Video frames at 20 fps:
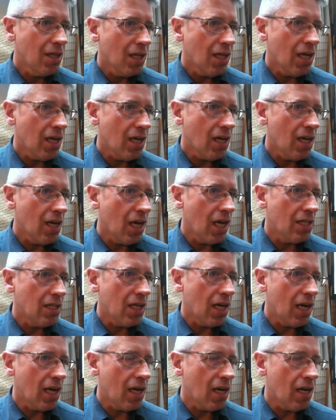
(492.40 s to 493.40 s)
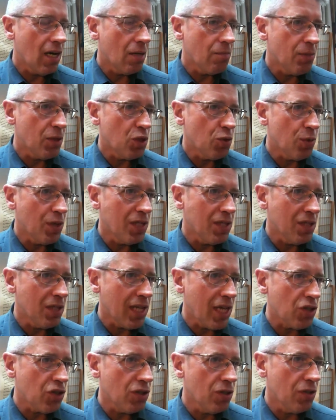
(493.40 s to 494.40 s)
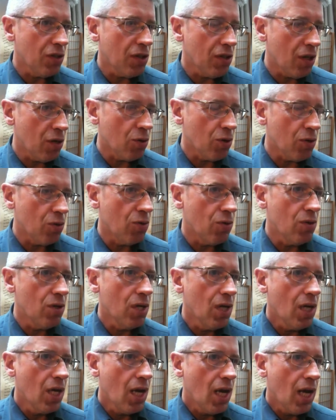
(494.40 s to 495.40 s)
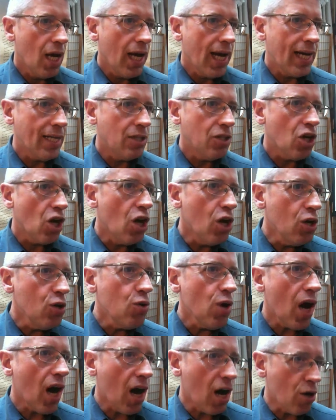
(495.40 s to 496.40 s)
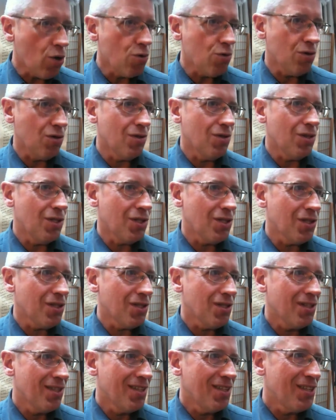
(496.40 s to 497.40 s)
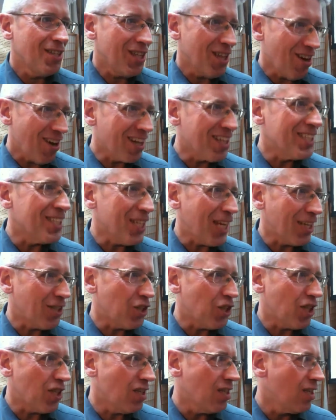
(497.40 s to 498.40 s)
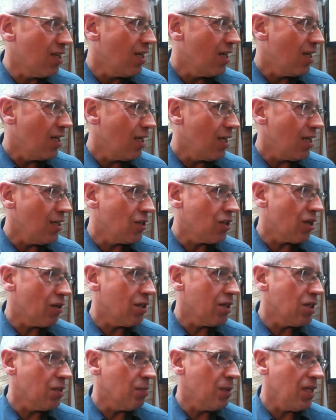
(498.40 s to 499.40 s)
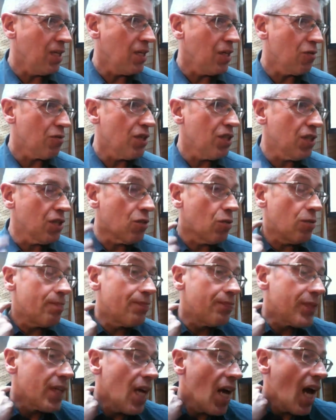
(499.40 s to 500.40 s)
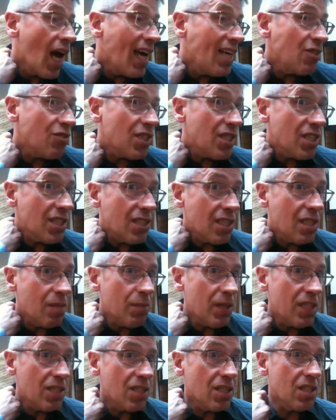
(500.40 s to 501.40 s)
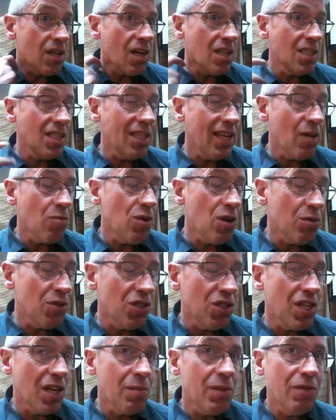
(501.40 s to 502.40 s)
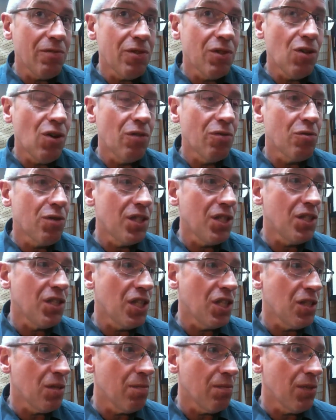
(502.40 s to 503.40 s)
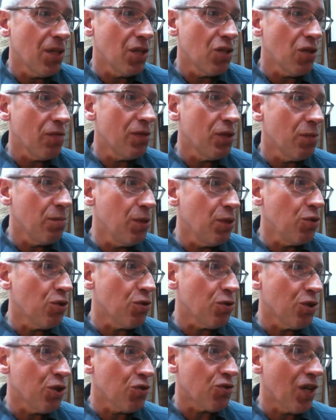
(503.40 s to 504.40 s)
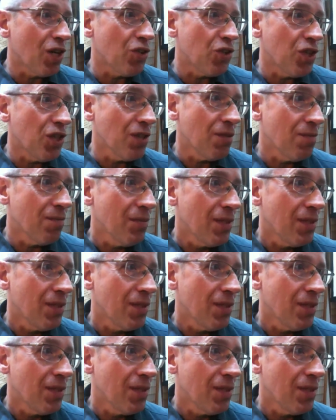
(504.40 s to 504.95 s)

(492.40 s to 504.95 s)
the national and the local, and who owns the architecture, is going to be critical. Interestingly, the big society network, which has come in for a lot of criticism, has offered a mutual structure.